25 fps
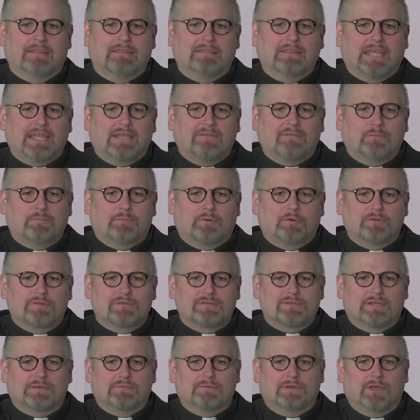Think of a
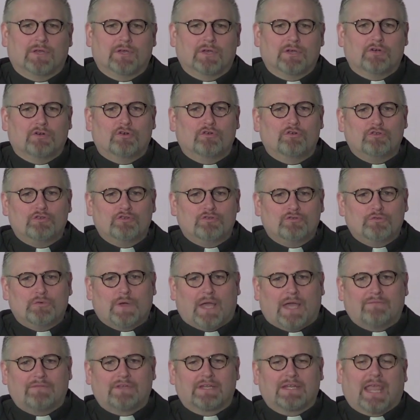person who you
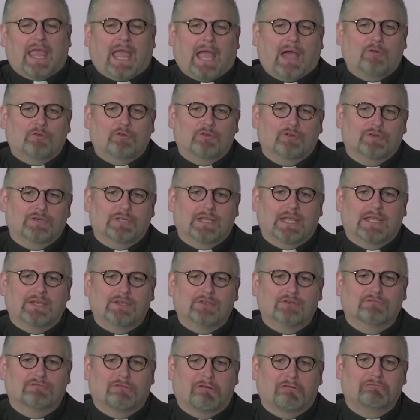have encountered in
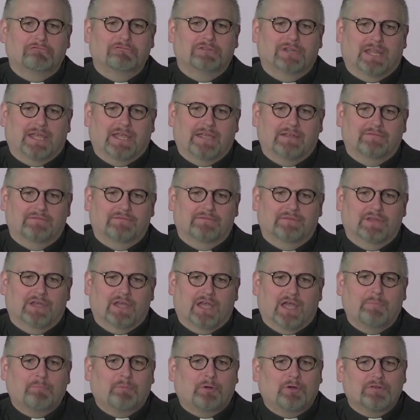your own life,
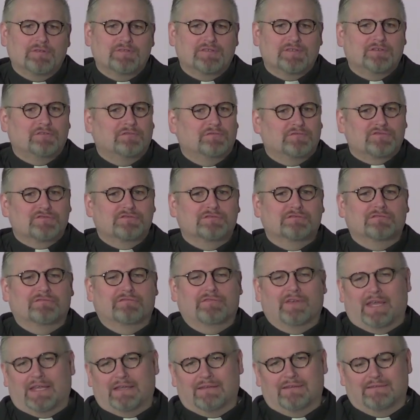a person of true
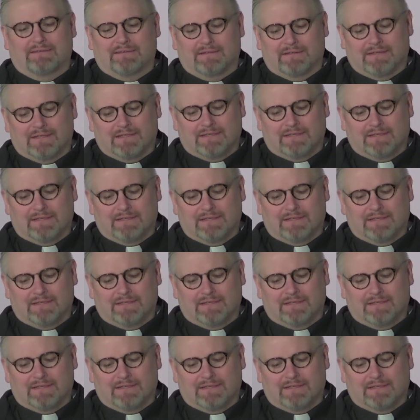faith.